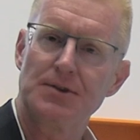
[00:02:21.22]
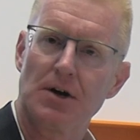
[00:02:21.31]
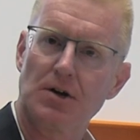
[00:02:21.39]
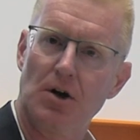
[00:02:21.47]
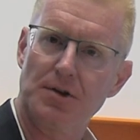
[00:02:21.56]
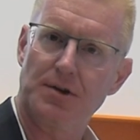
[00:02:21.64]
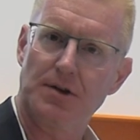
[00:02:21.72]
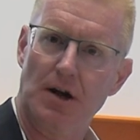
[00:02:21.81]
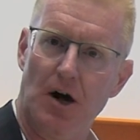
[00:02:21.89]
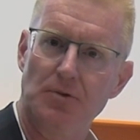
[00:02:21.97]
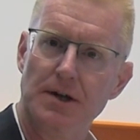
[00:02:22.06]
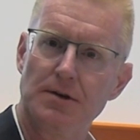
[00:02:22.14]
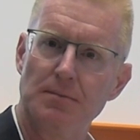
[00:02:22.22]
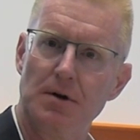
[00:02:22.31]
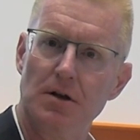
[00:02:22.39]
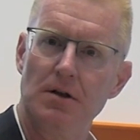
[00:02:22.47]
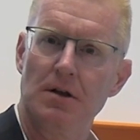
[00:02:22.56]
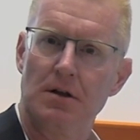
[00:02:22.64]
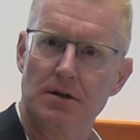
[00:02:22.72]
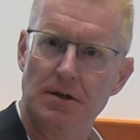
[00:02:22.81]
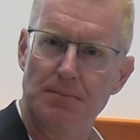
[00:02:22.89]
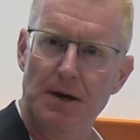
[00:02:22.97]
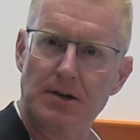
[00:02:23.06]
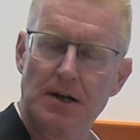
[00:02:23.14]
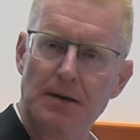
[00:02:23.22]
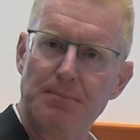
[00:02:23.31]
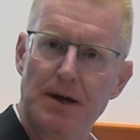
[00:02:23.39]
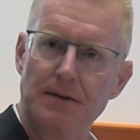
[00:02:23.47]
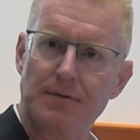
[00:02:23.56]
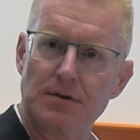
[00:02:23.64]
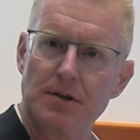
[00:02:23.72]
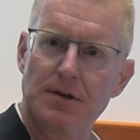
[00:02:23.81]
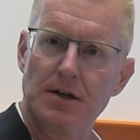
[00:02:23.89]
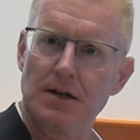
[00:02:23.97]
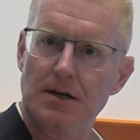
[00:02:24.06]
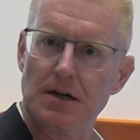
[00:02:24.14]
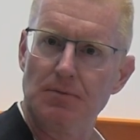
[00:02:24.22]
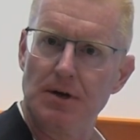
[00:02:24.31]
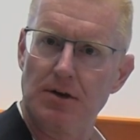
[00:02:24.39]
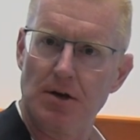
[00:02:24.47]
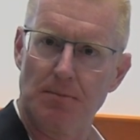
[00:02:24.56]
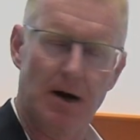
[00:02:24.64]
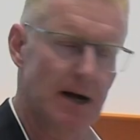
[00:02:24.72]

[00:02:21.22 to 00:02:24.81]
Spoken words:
the costs are reasonable. You basically pay for the silicon with some